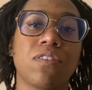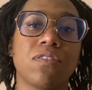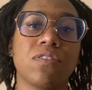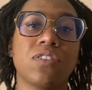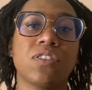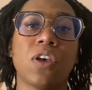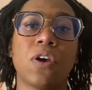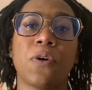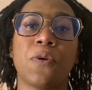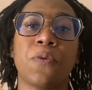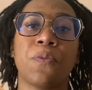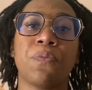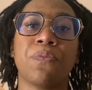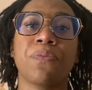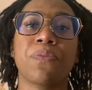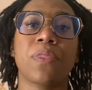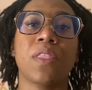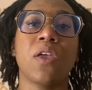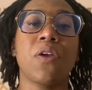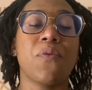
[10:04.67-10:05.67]
So
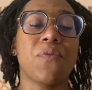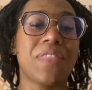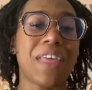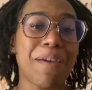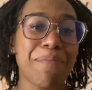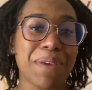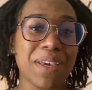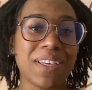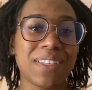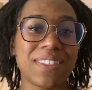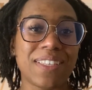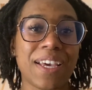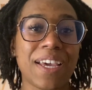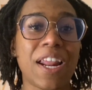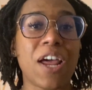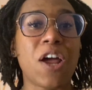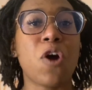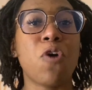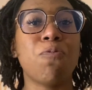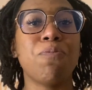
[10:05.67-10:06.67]
that being said,
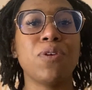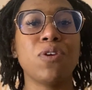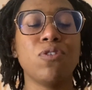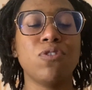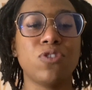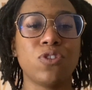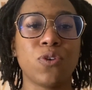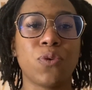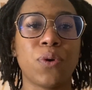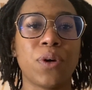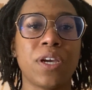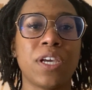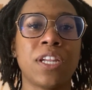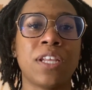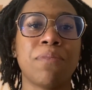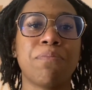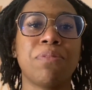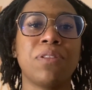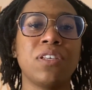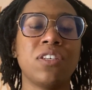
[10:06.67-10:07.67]
I hope you enjoyed
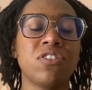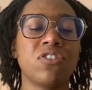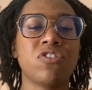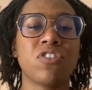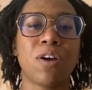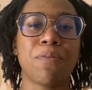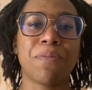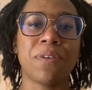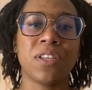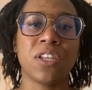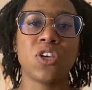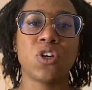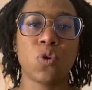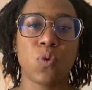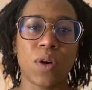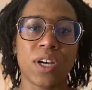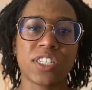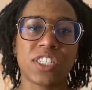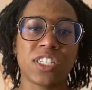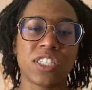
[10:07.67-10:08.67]
it. Please drop any
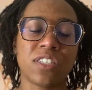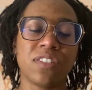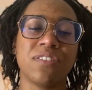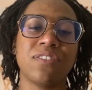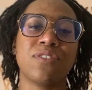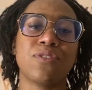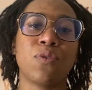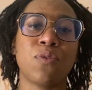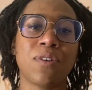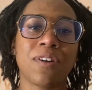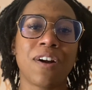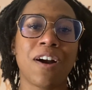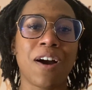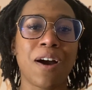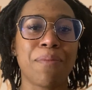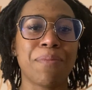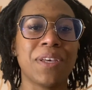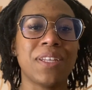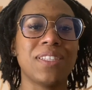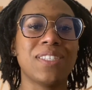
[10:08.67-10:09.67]
questions or
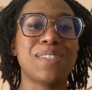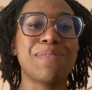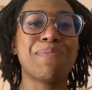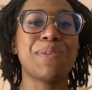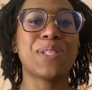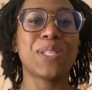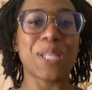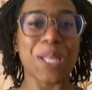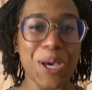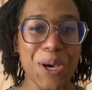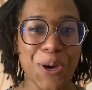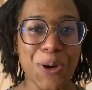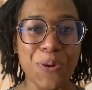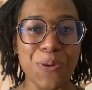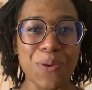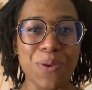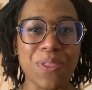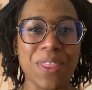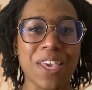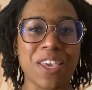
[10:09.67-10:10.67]
comments below
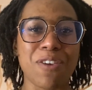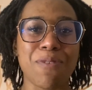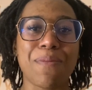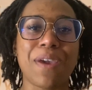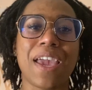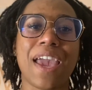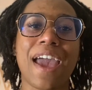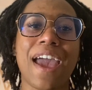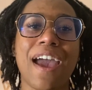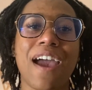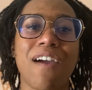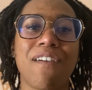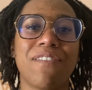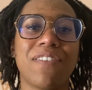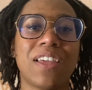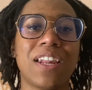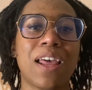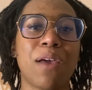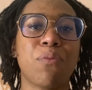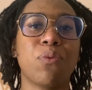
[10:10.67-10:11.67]
that you may have,
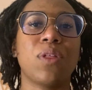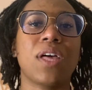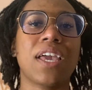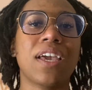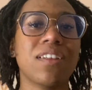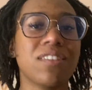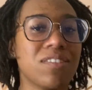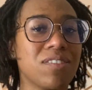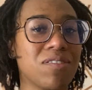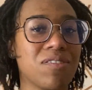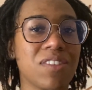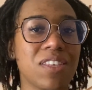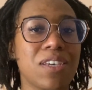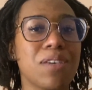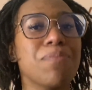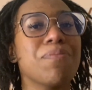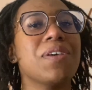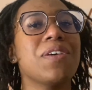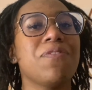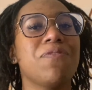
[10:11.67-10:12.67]
and I will answer
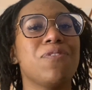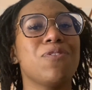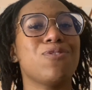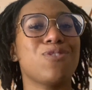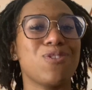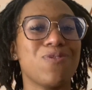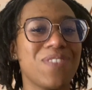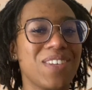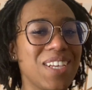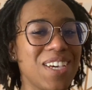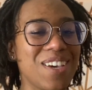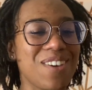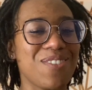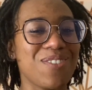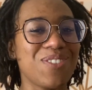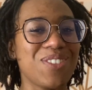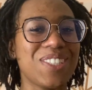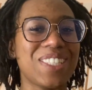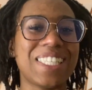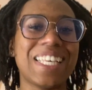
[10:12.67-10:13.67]
them in future
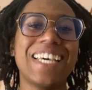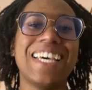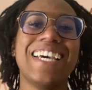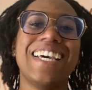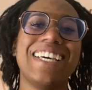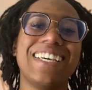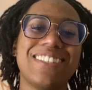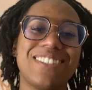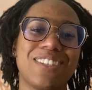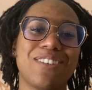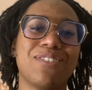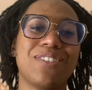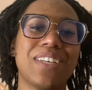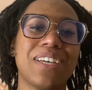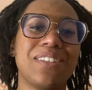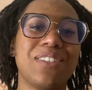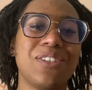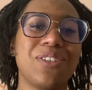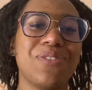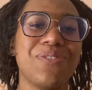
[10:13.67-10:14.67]
videos. So stay
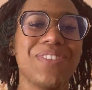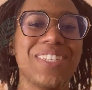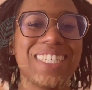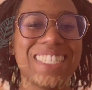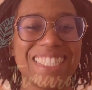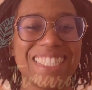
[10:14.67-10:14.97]
tuned.